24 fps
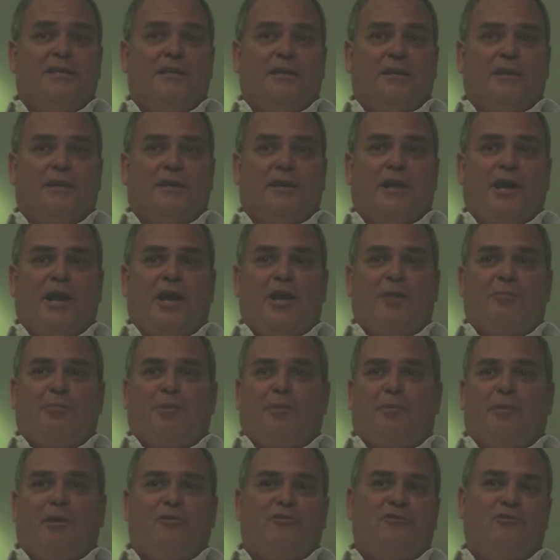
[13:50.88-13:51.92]
Any
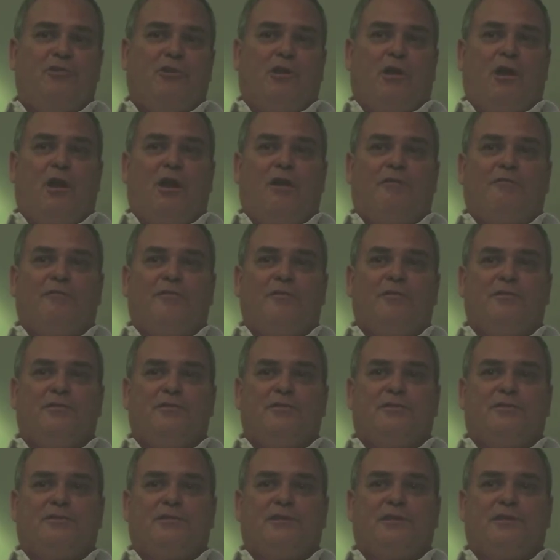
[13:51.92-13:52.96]
promotional
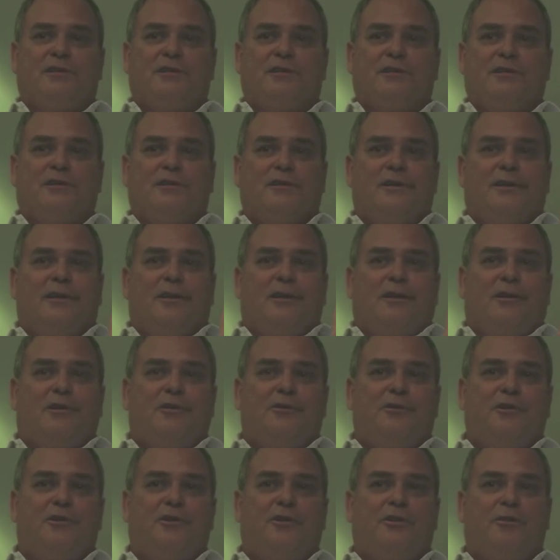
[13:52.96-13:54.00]
offers
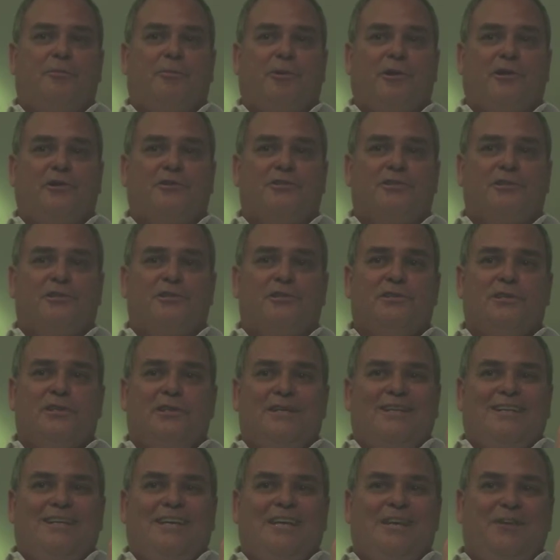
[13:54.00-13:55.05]
included in the purchase?
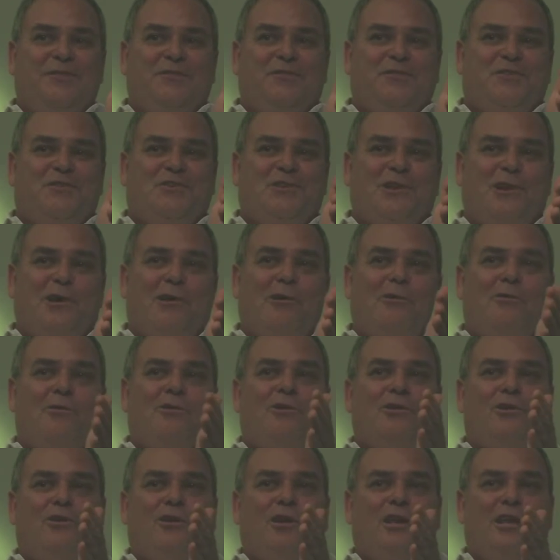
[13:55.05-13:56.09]
If so,
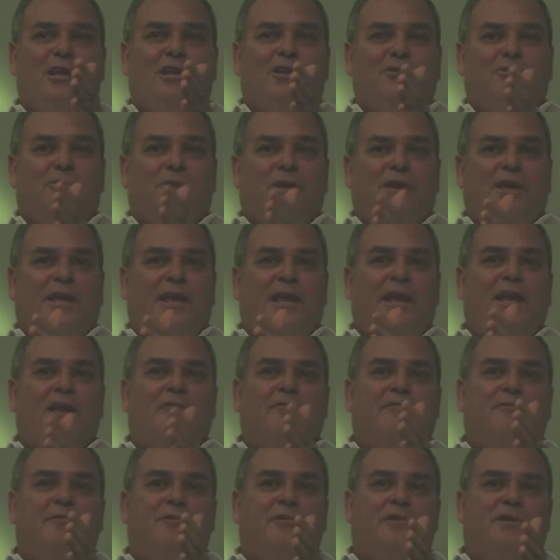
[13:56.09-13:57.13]
you need to account
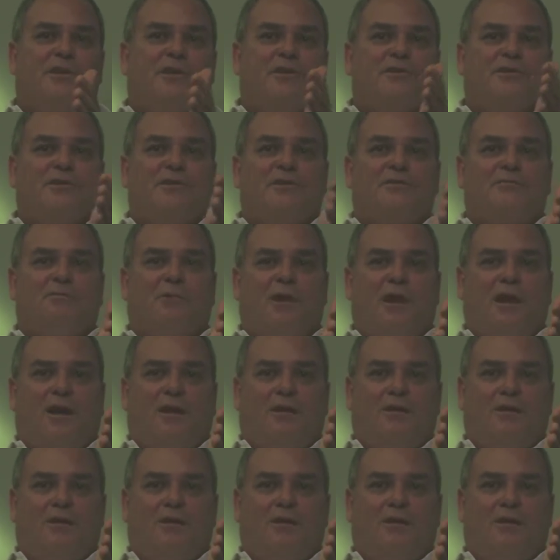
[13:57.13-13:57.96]
for these as well.